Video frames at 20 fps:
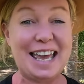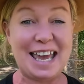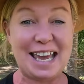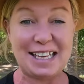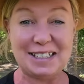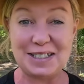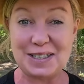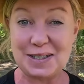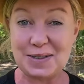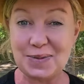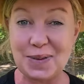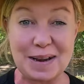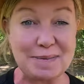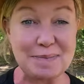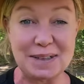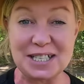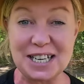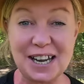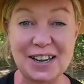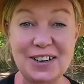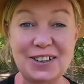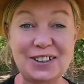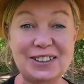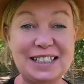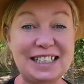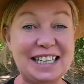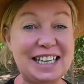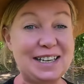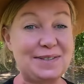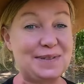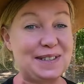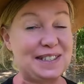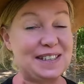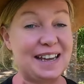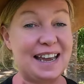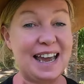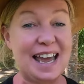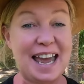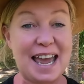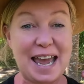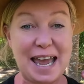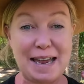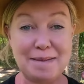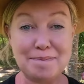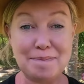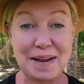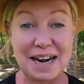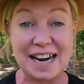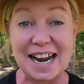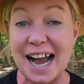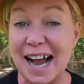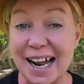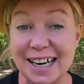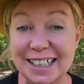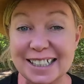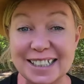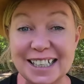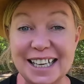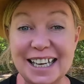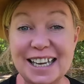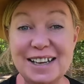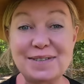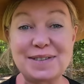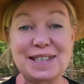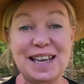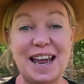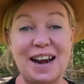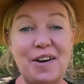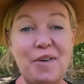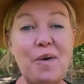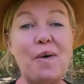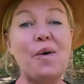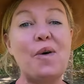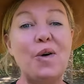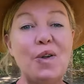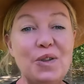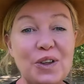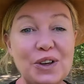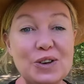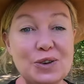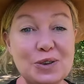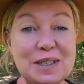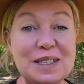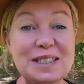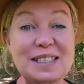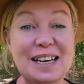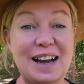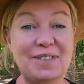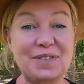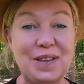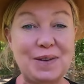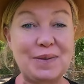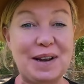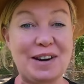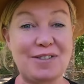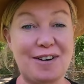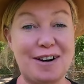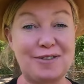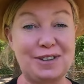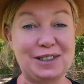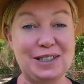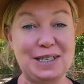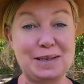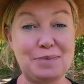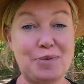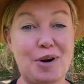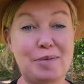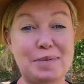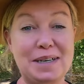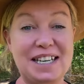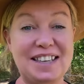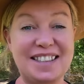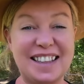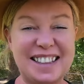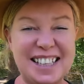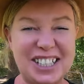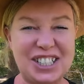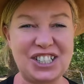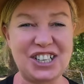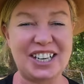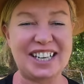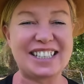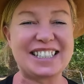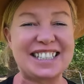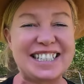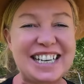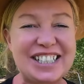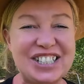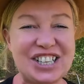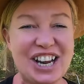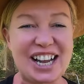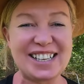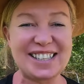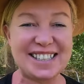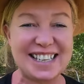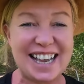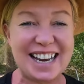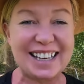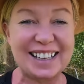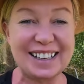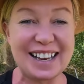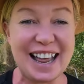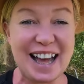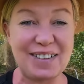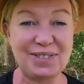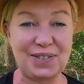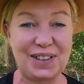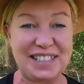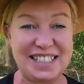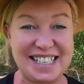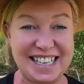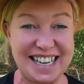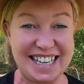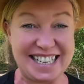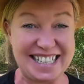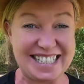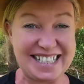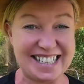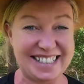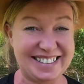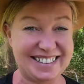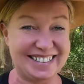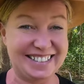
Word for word: and sweet potato leaves and banana leaves and all the good stuff that we grow on this property that the chickens just love to eat.